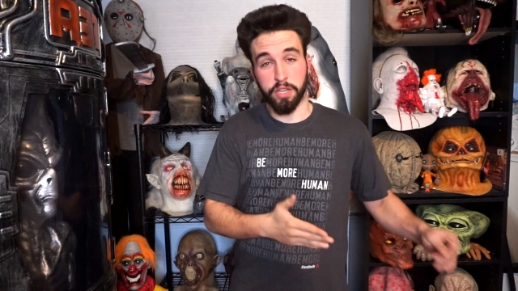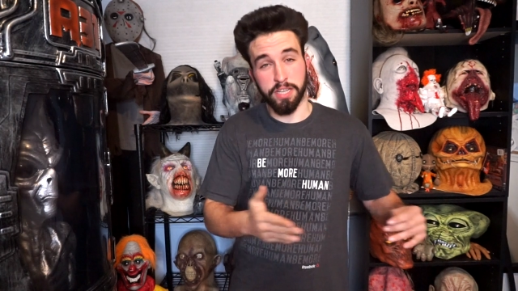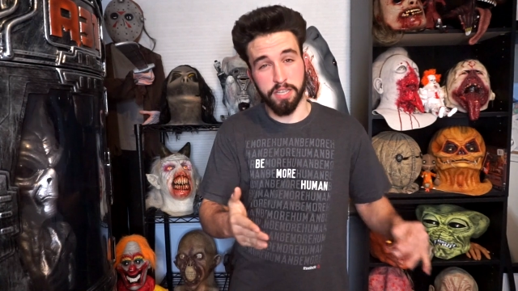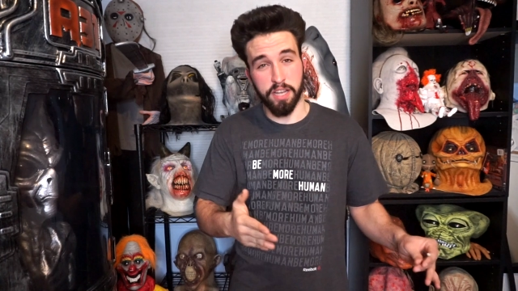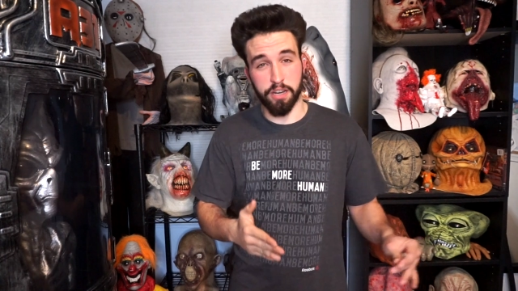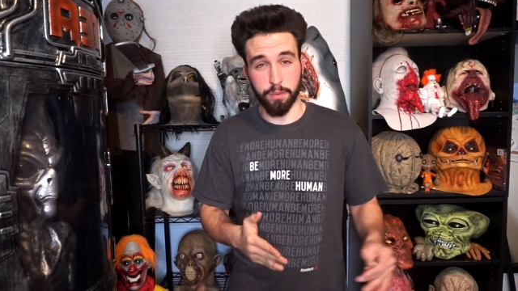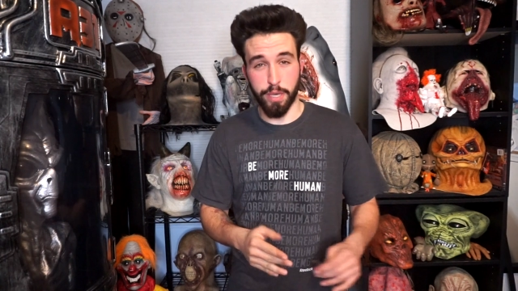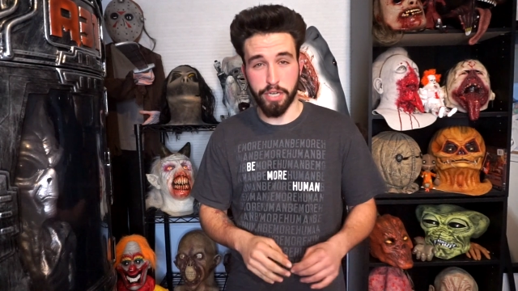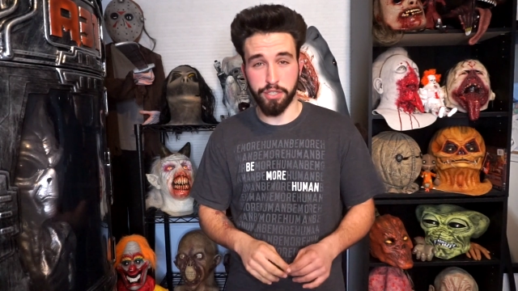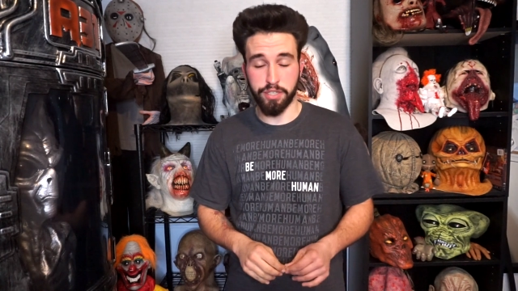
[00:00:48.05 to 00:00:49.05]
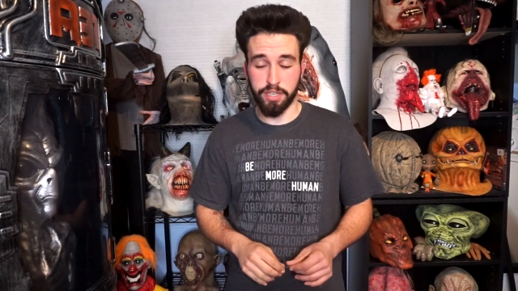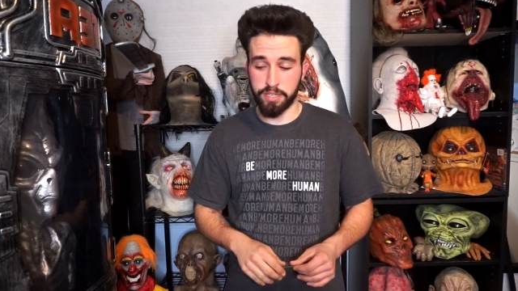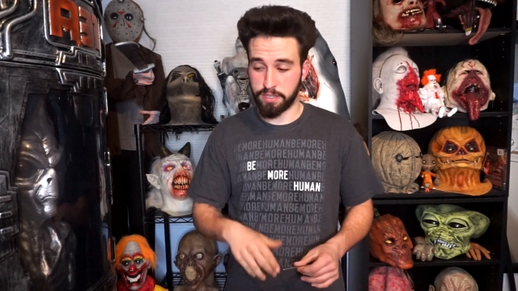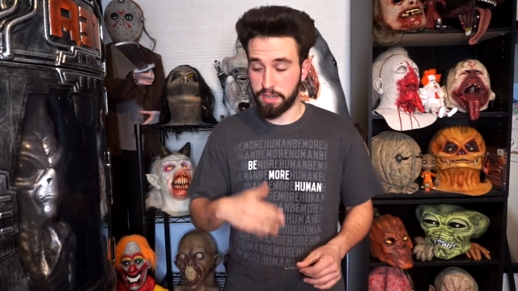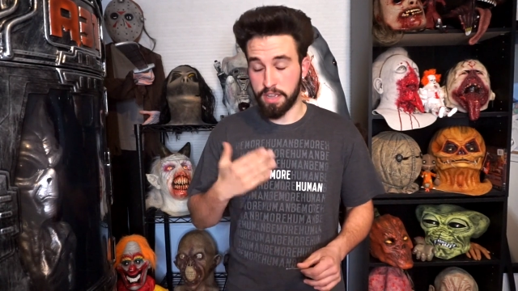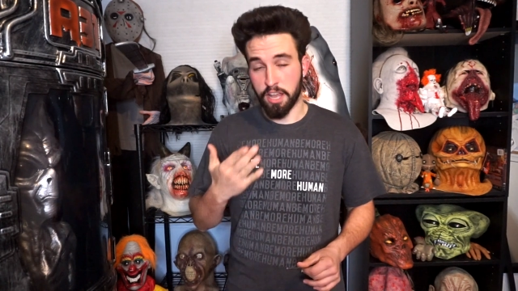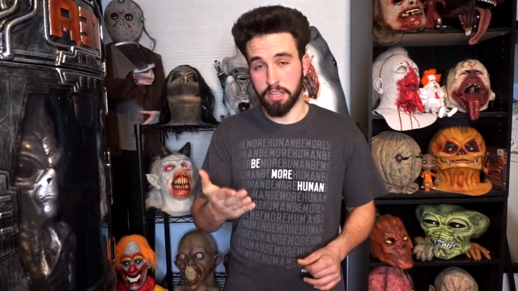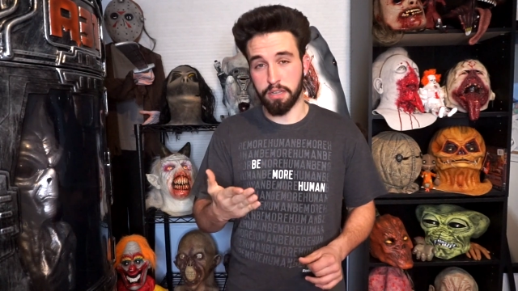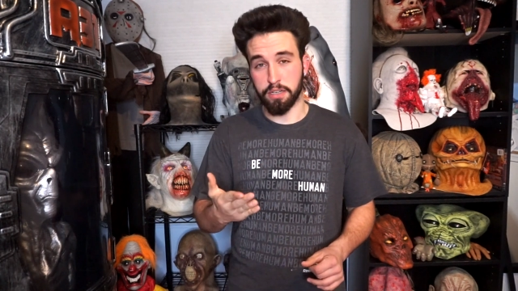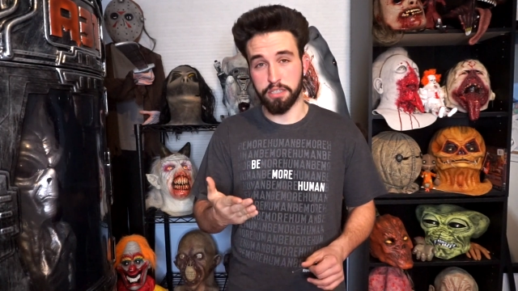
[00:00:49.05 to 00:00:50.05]
you like the kind of reactions it gets,
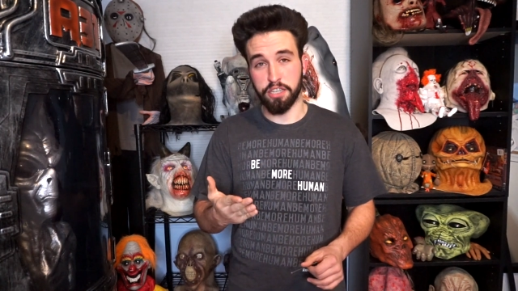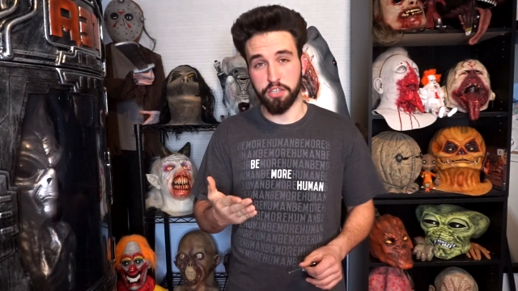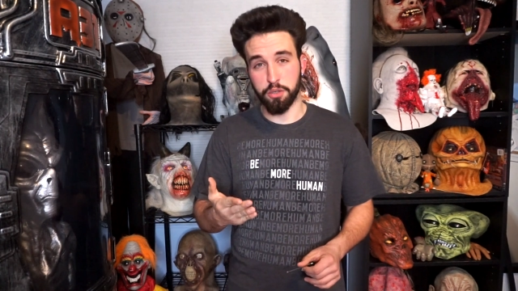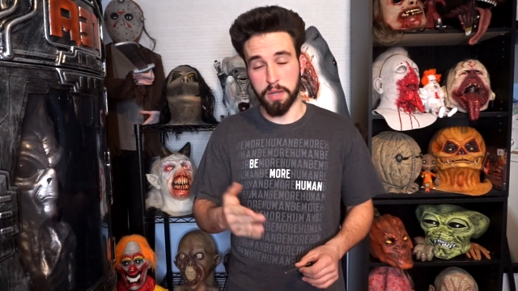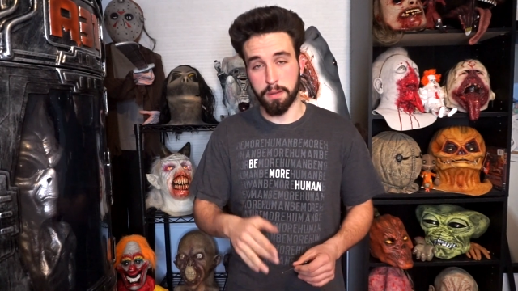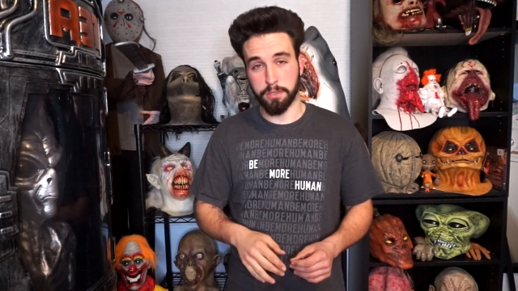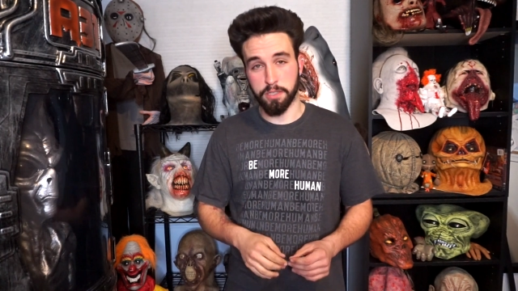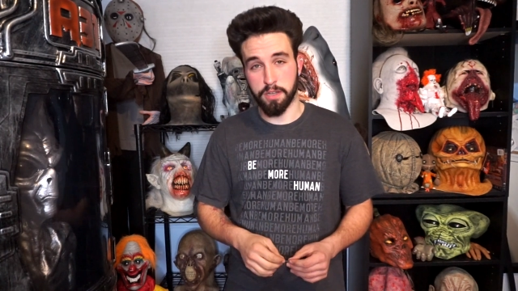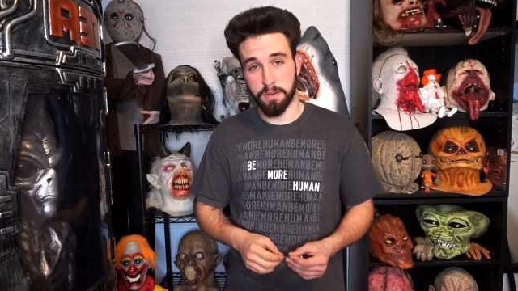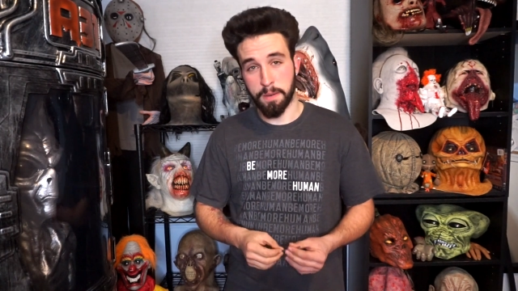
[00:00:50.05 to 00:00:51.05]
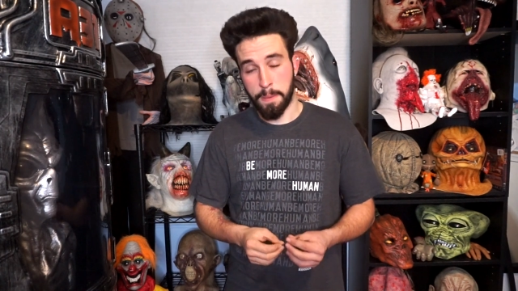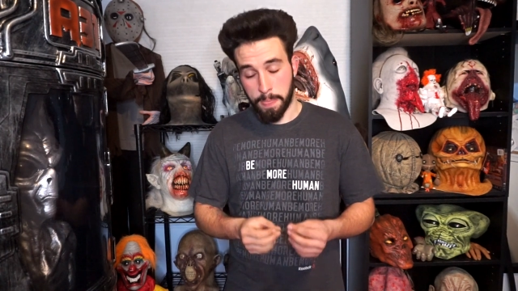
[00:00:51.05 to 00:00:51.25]
and I'm going to teach you how it's done.